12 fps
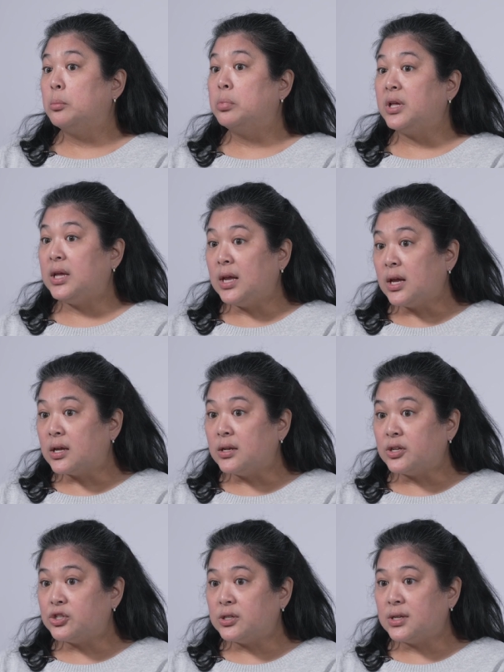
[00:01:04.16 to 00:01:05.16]
bleeding
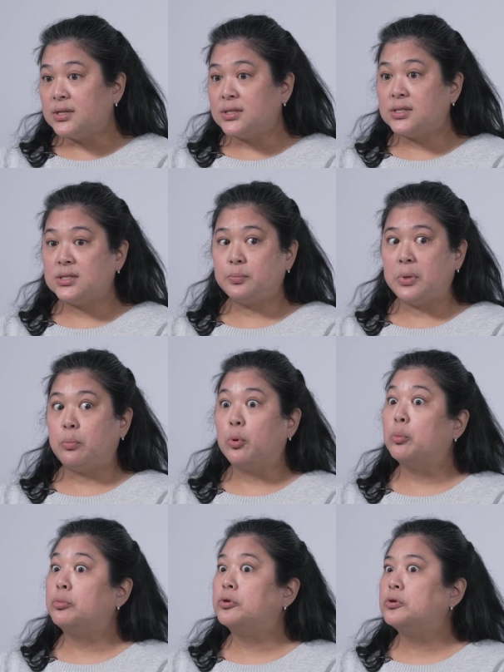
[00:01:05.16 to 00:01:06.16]
conditions,
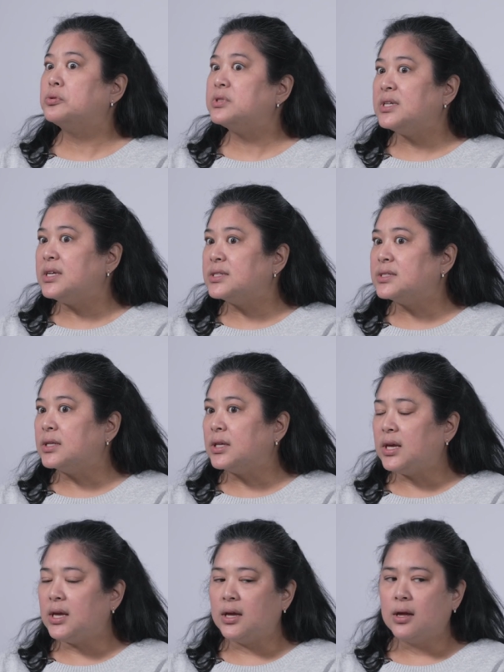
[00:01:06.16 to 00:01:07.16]
people bruise
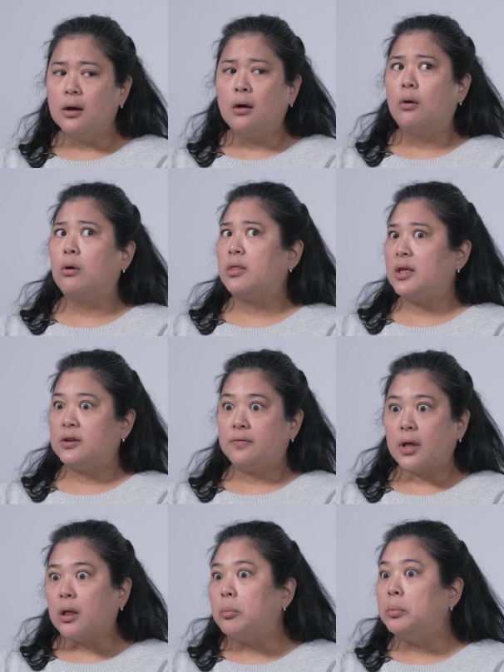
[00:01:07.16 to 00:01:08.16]
easily, or they
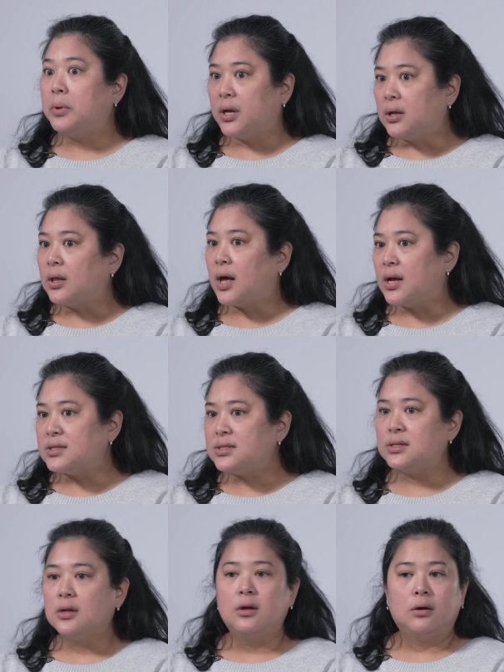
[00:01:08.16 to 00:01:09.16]
develop blood
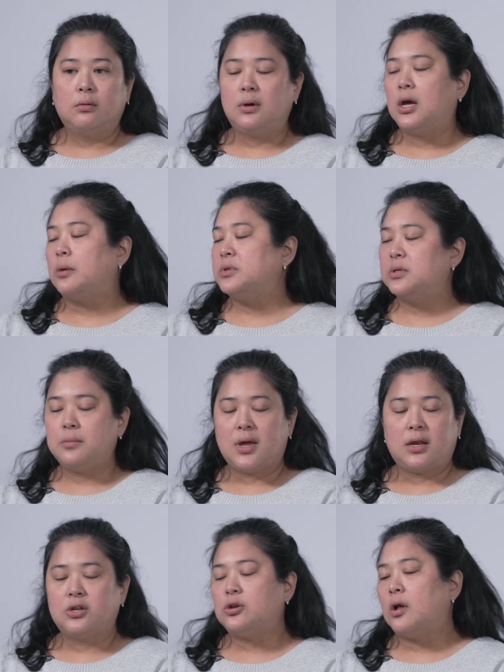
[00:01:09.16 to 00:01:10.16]
clots. We help to
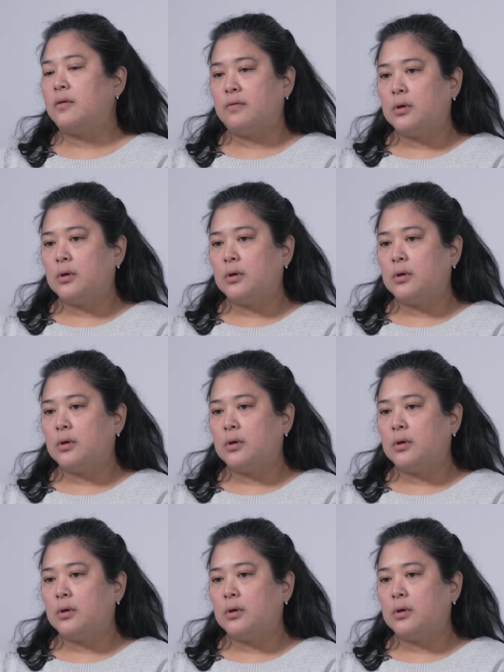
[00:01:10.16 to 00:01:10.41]
manage all of